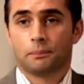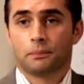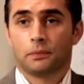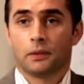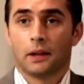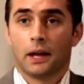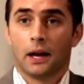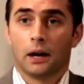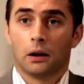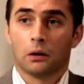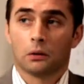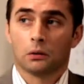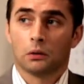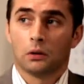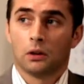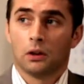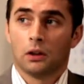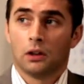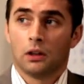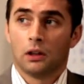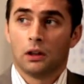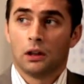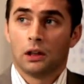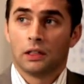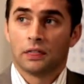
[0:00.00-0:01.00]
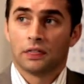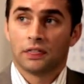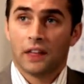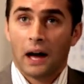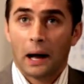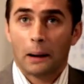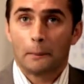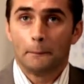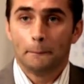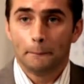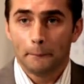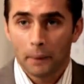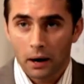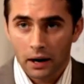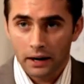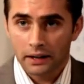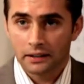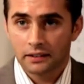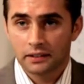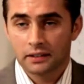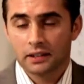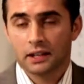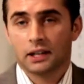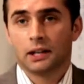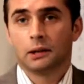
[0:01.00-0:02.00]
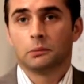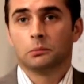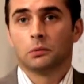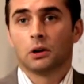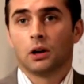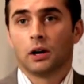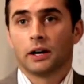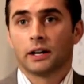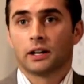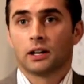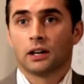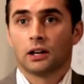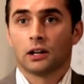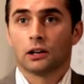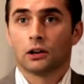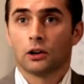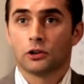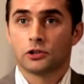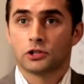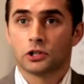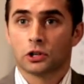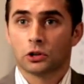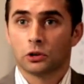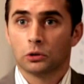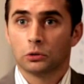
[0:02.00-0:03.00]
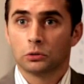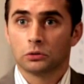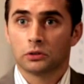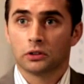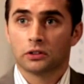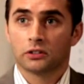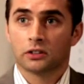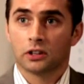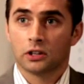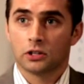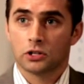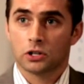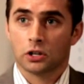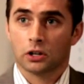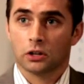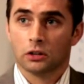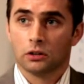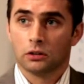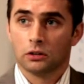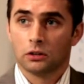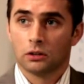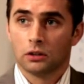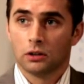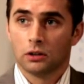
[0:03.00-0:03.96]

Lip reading: Now, that might seem like a logical decision